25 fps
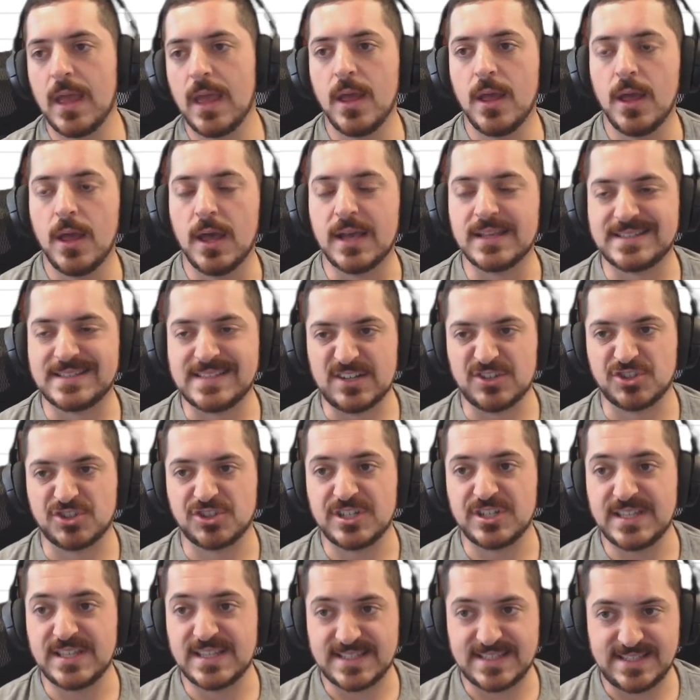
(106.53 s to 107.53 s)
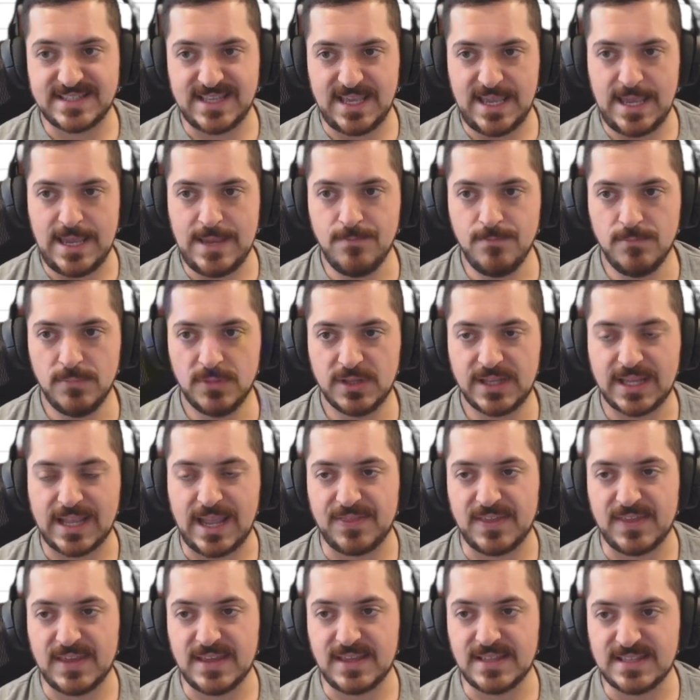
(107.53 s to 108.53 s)
essentially the same. Like,
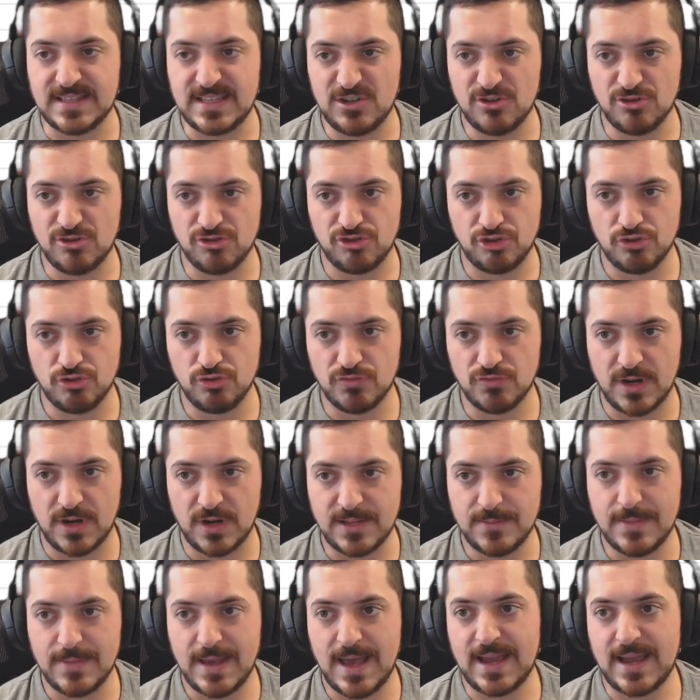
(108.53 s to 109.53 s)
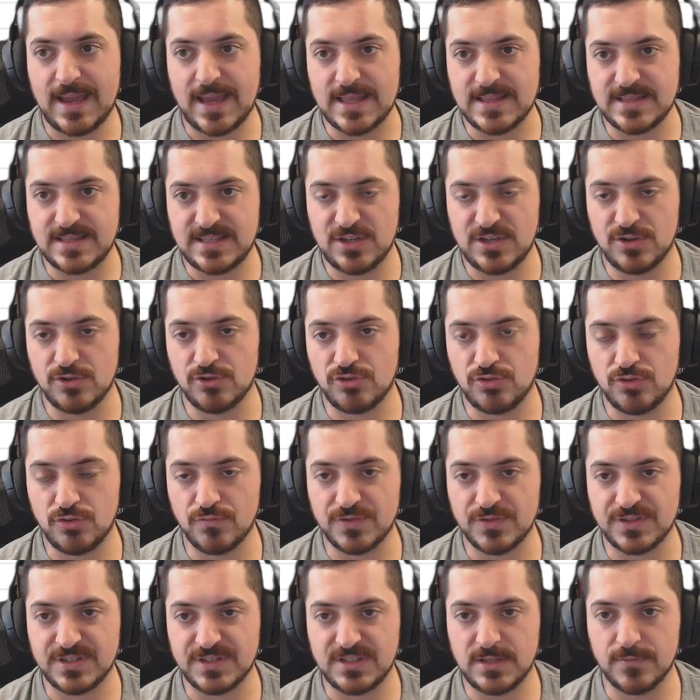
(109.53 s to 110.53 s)
I think tier 2 running back and tier 2
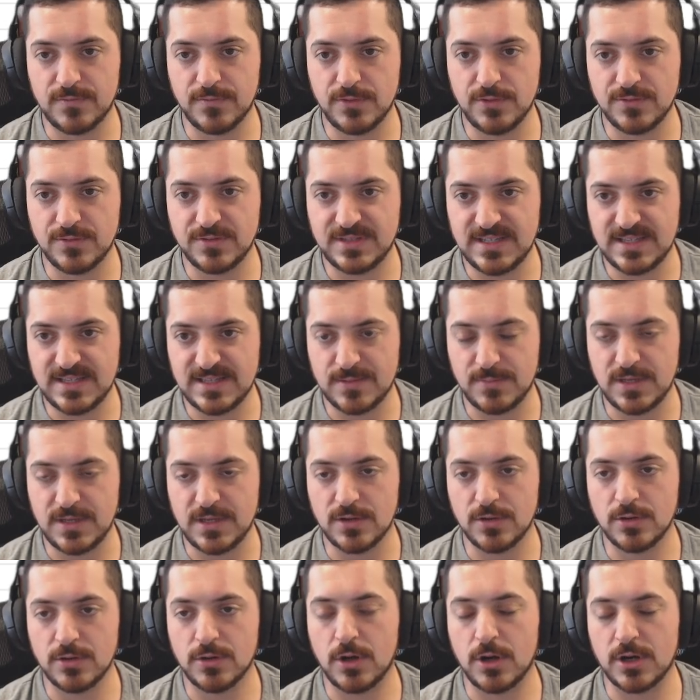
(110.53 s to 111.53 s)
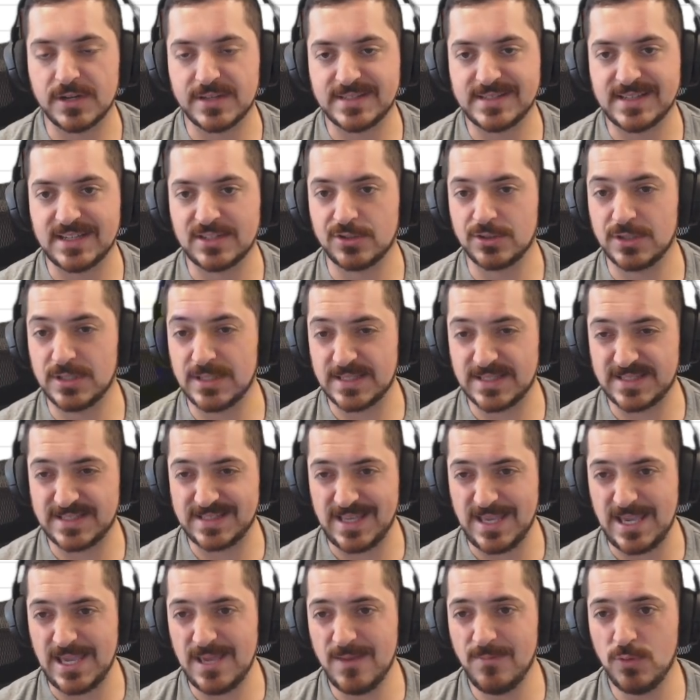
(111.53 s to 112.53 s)
receiver, you see them here, are essentially the
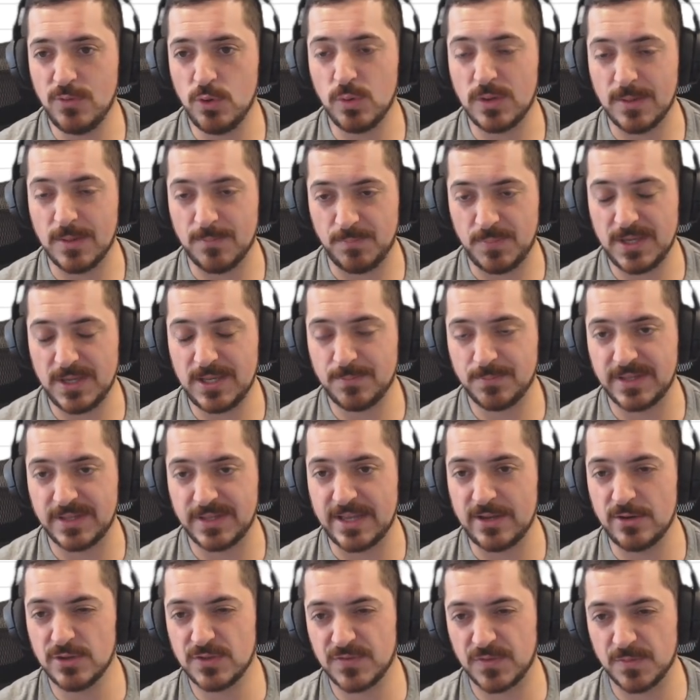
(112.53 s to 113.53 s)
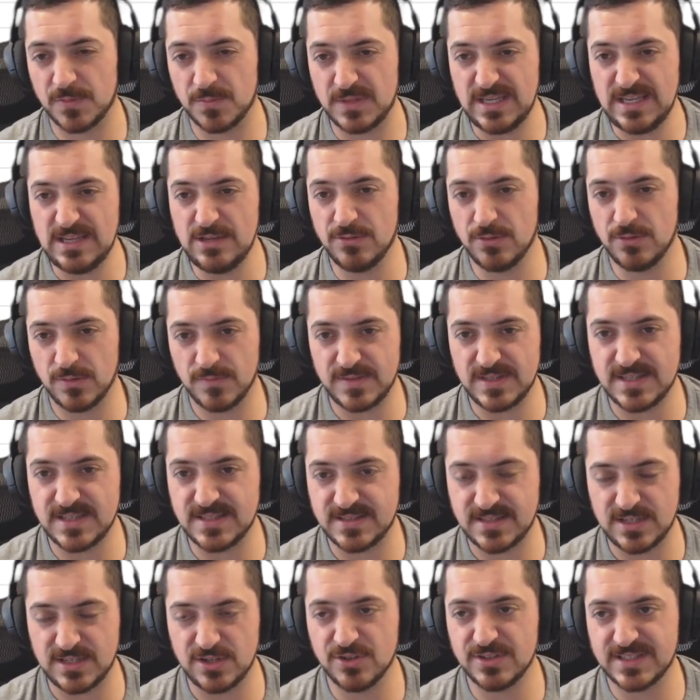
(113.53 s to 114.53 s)
same. You can pick players from either of these
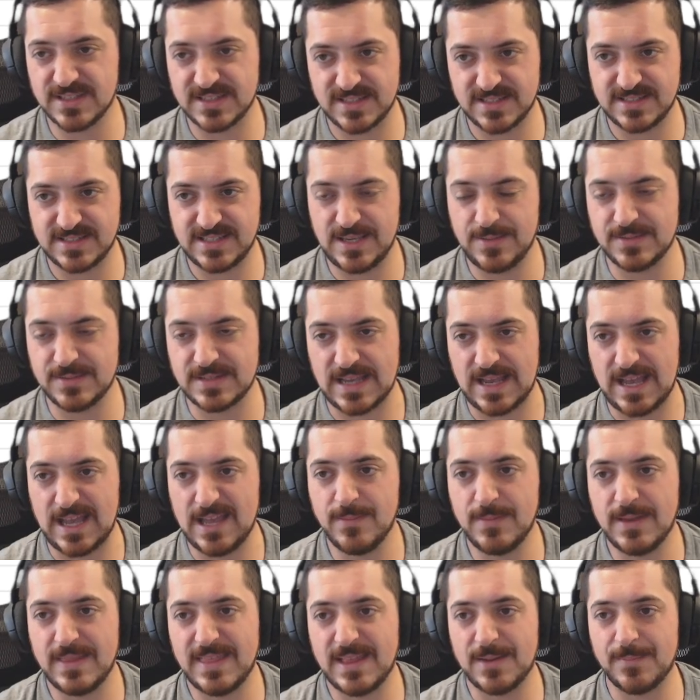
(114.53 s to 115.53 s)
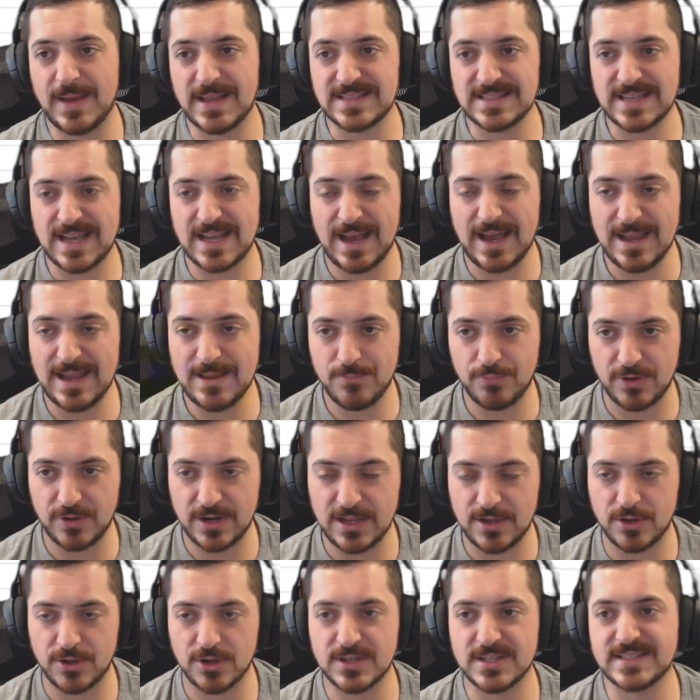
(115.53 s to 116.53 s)
tiers at the same time. And then my
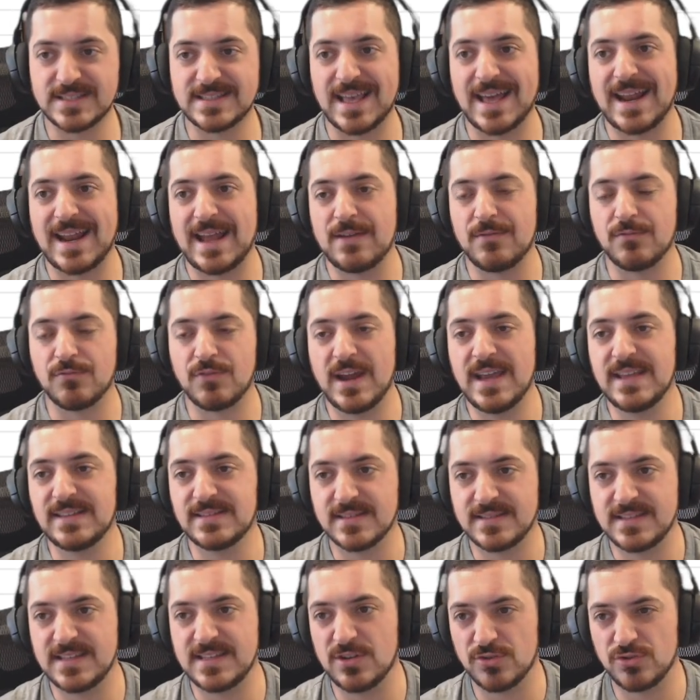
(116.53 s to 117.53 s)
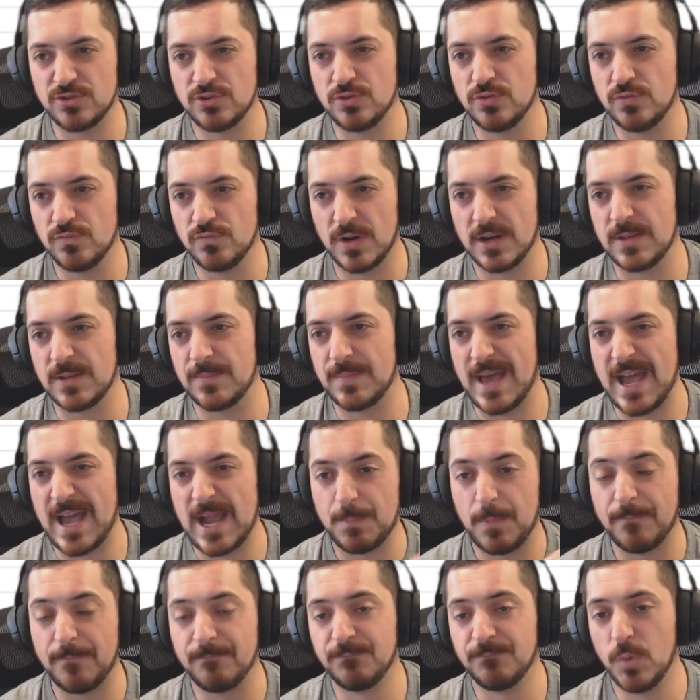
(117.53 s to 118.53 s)
tiebreaker is that I ranked a tier 2 running
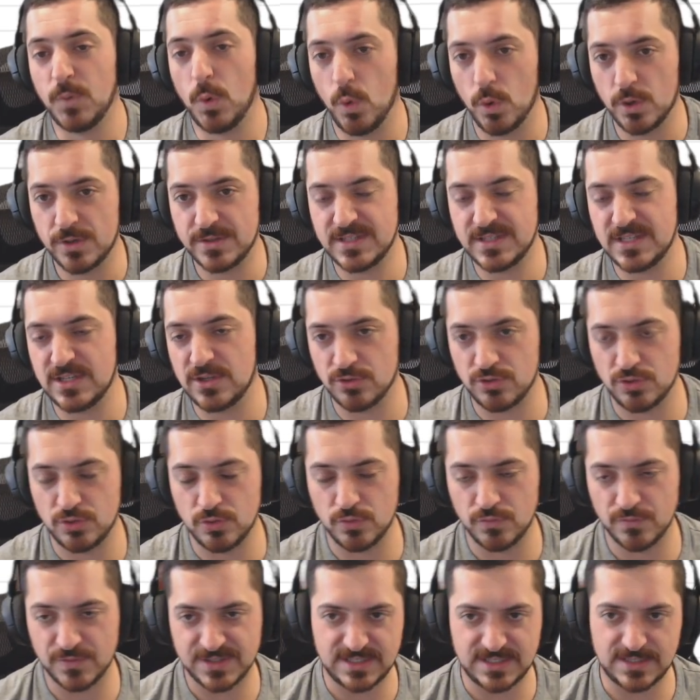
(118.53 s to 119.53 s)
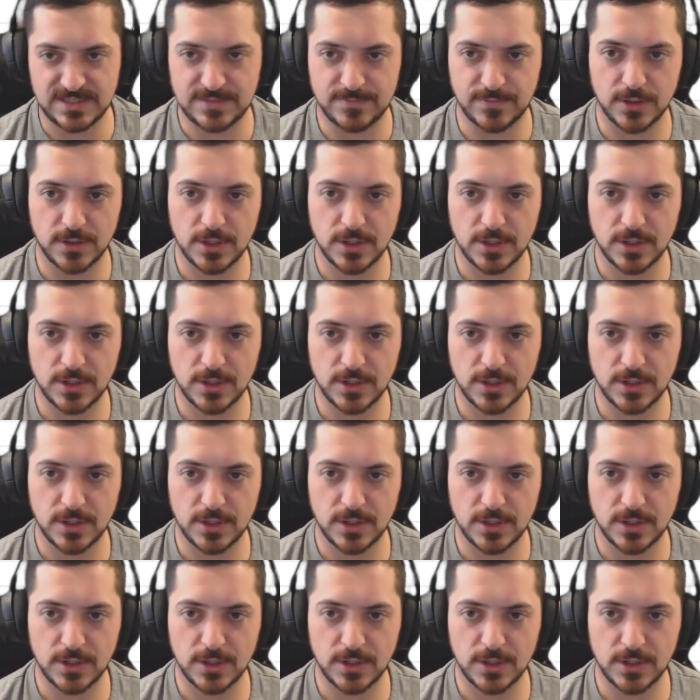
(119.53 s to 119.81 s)
back before tier 2 receiver.